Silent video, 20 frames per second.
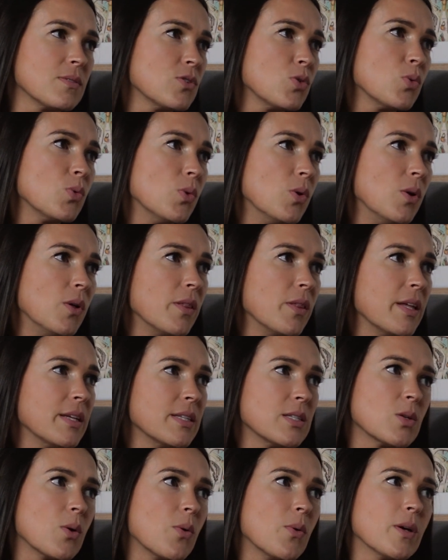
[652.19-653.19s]
tool
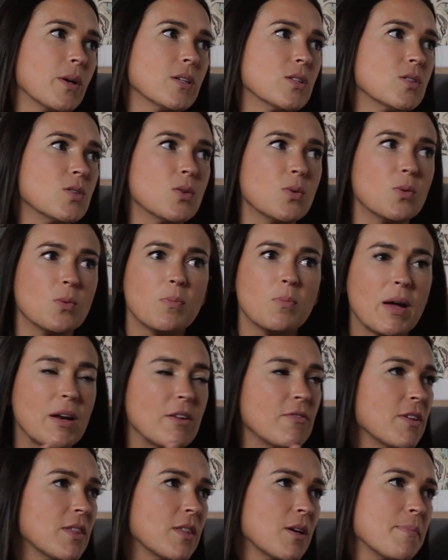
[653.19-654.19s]
that's going to
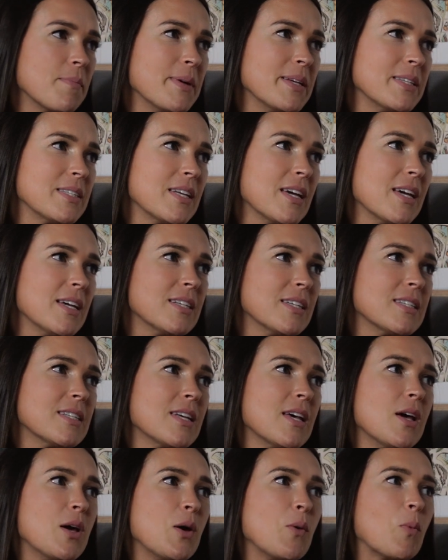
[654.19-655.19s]
benefit their
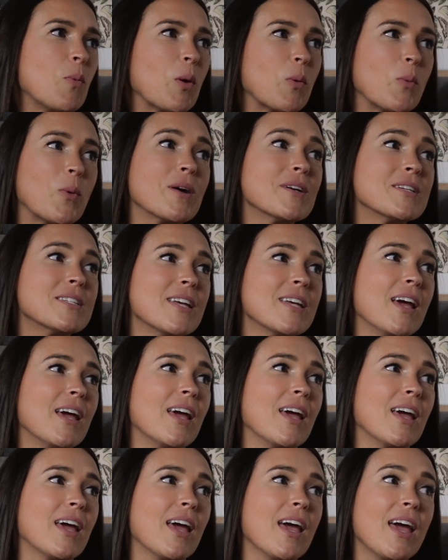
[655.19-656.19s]
business where we're
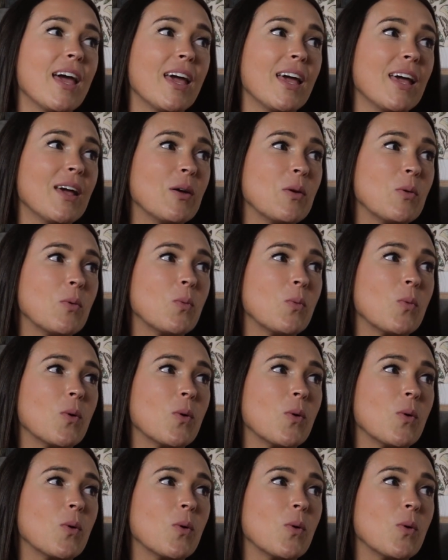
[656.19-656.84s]
saying hey yeah.